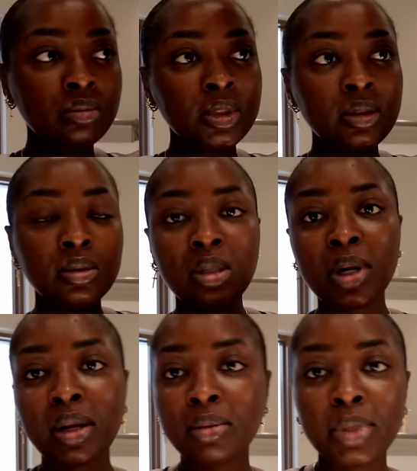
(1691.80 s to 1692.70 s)
some
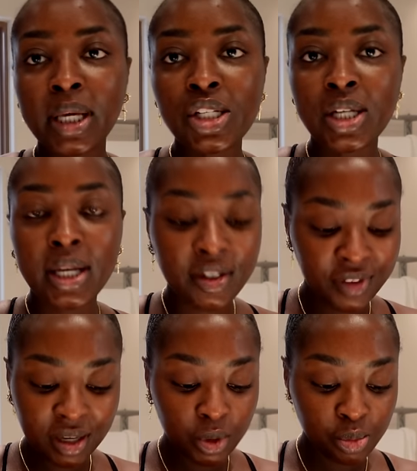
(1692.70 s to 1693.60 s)
kind of B H A. I
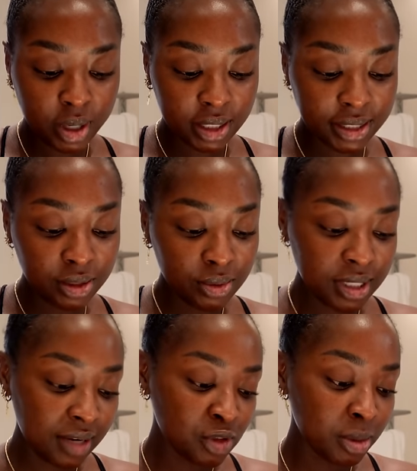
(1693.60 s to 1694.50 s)
forget which product I used. I
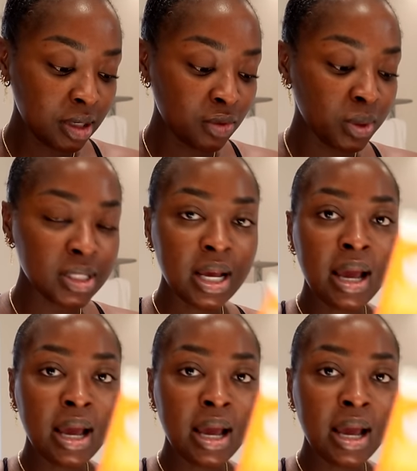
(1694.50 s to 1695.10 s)
have so many different ones.